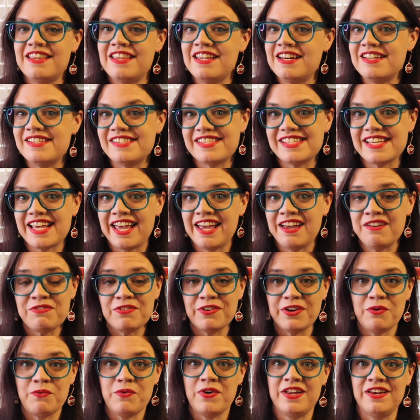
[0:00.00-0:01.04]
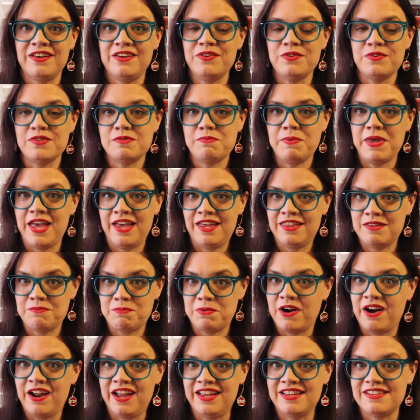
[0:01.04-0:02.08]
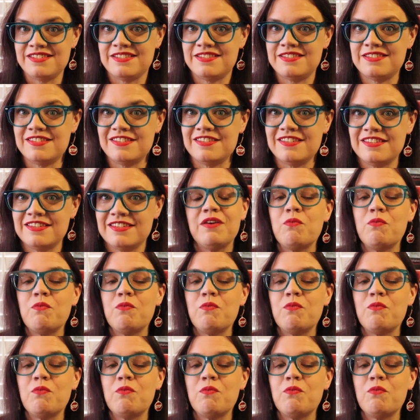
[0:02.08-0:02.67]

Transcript: then it's everyone who's paying the price.